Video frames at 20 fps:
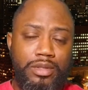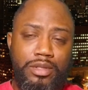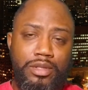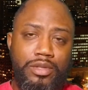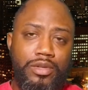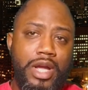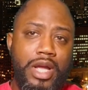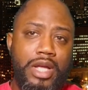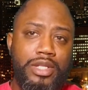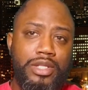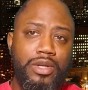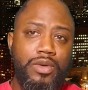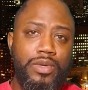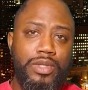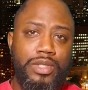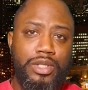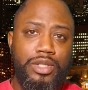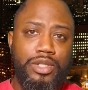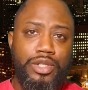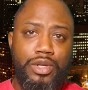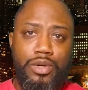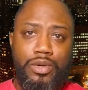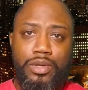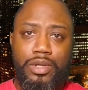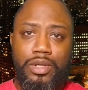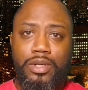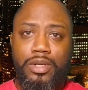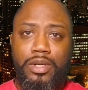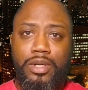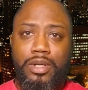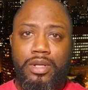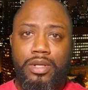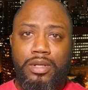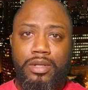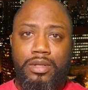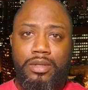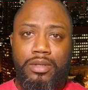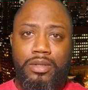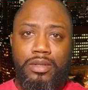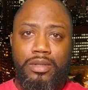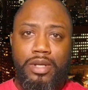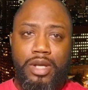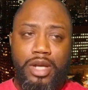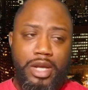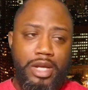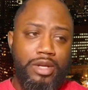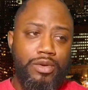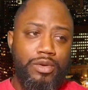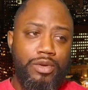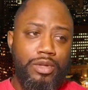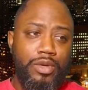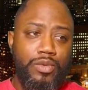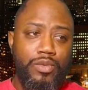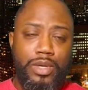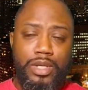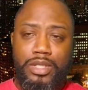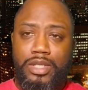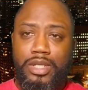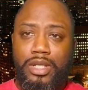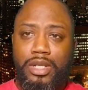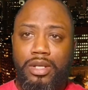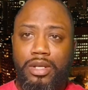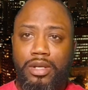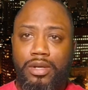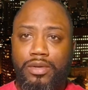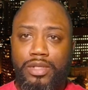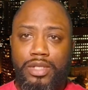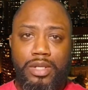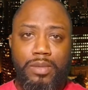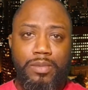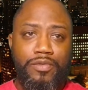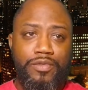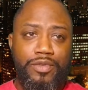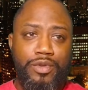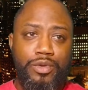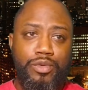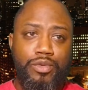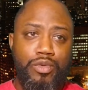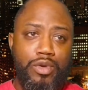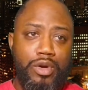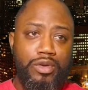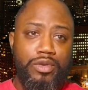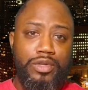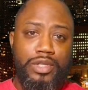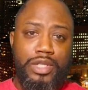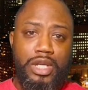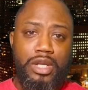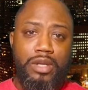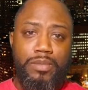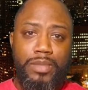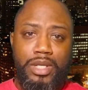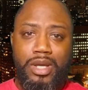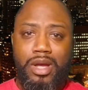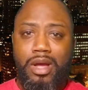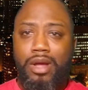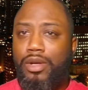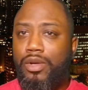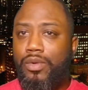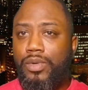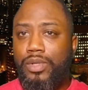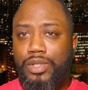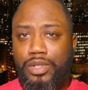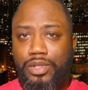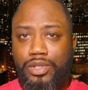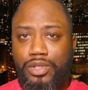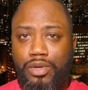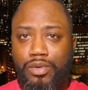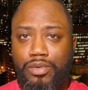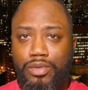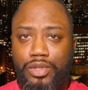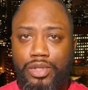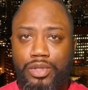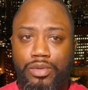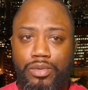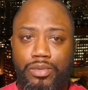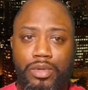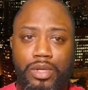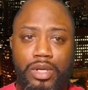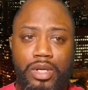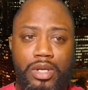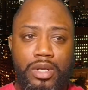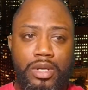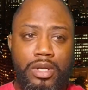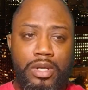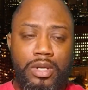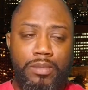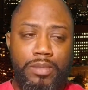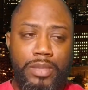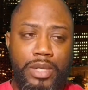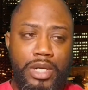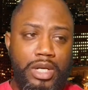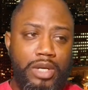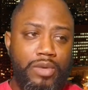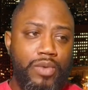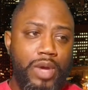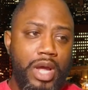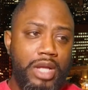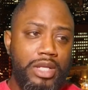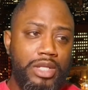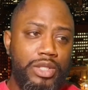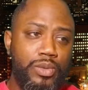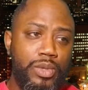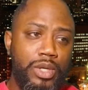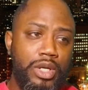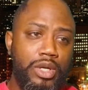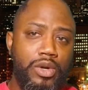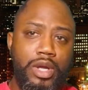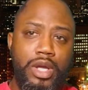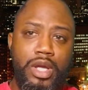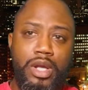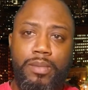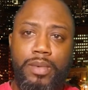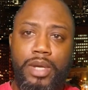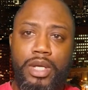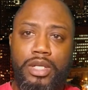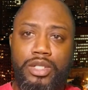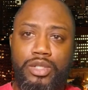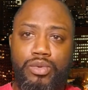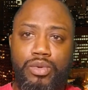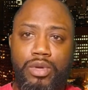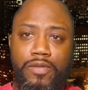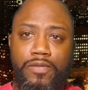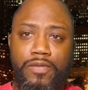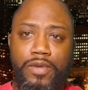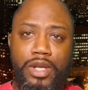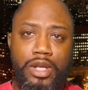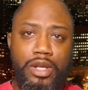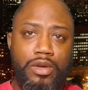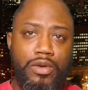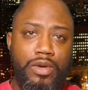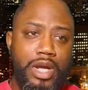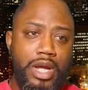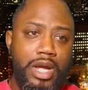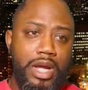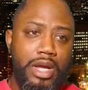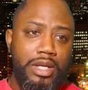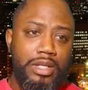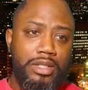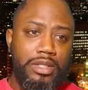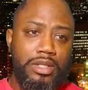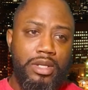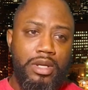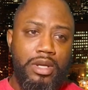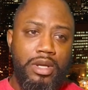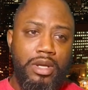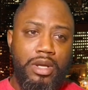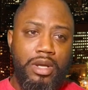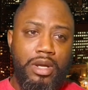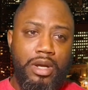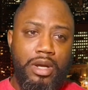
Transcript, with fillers: You you guys know it's a joke. I ain't the only one sitting here, and some of you who are critiquing me, y'all know it's a joke too. But anyway, I just want to go ahead and make this quick video, guys.